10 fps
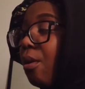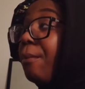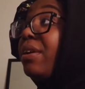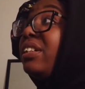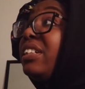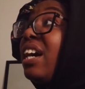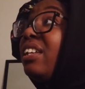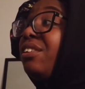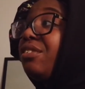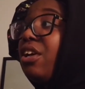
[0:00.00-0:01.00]
Because now I
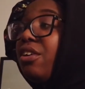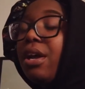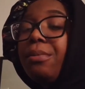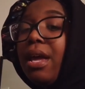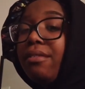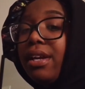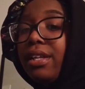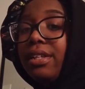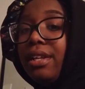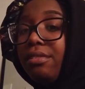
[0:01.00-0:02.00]
live alone, I'll be having
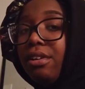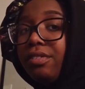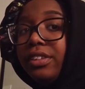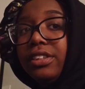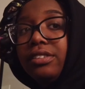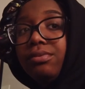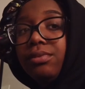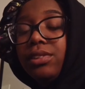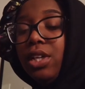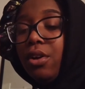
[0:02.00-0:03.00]
hella leftovers,
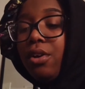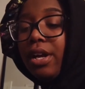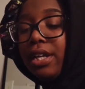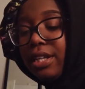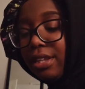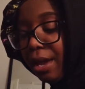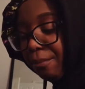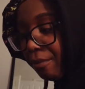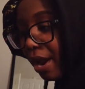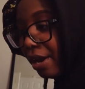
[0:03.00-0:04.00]
so I can eat
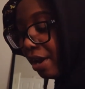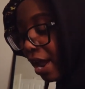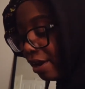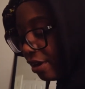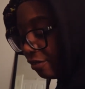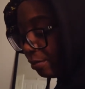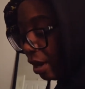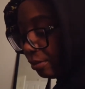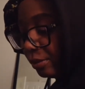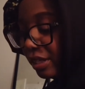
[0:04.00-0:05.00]
that. I, I don't have a
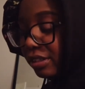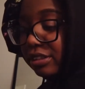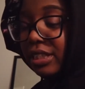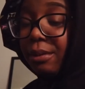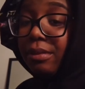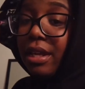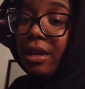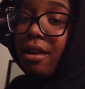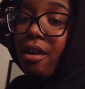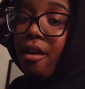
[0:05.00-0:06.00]
problem eating the same
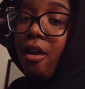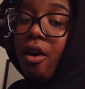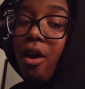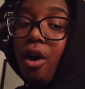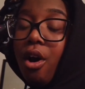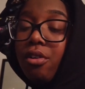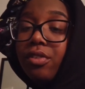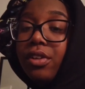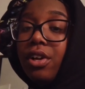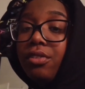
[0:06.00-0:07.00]
thing
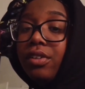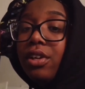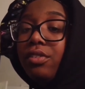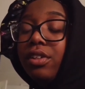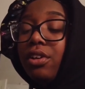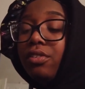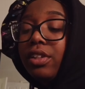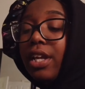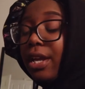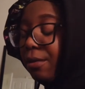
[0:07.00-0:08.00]
over and over and over and over
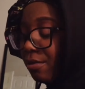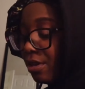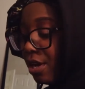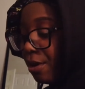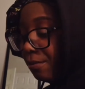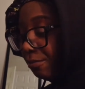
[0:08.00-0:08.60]
again, you know.